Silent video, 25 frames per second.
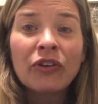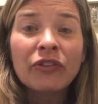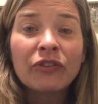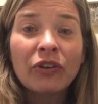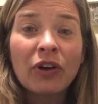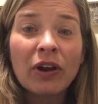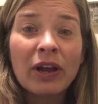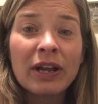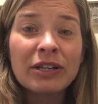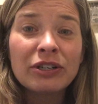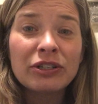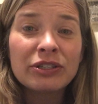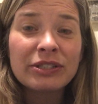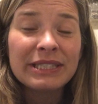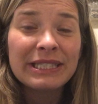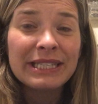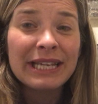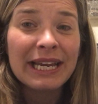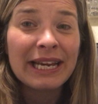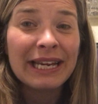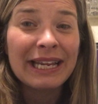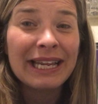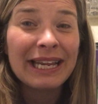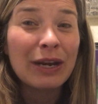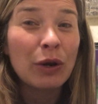for
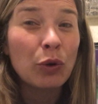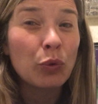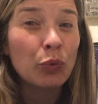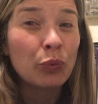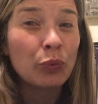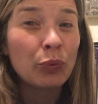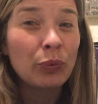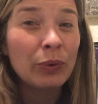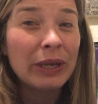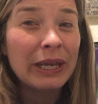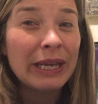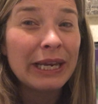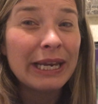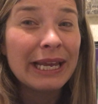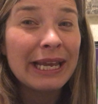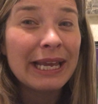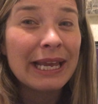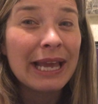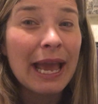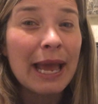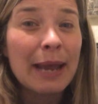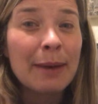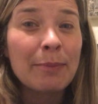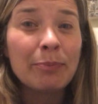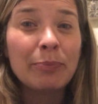understanding
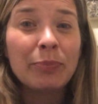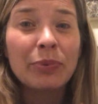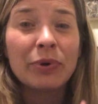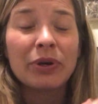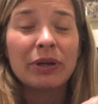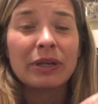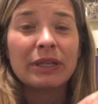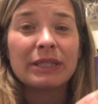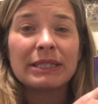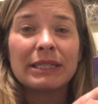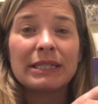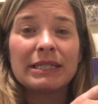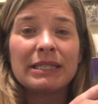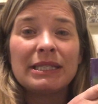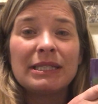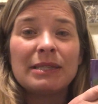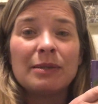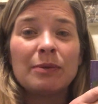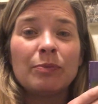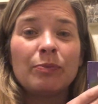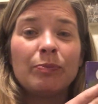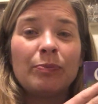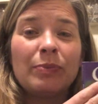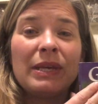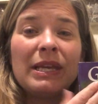reading and books is
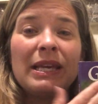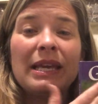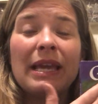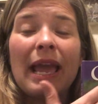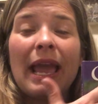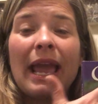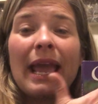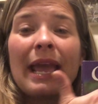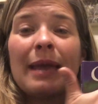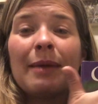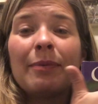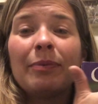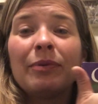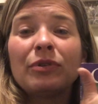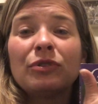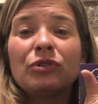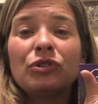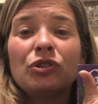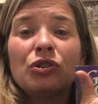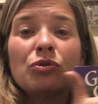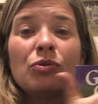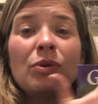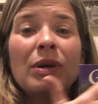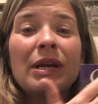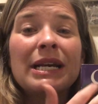to be able
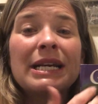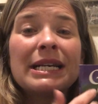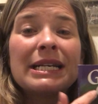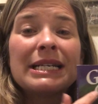to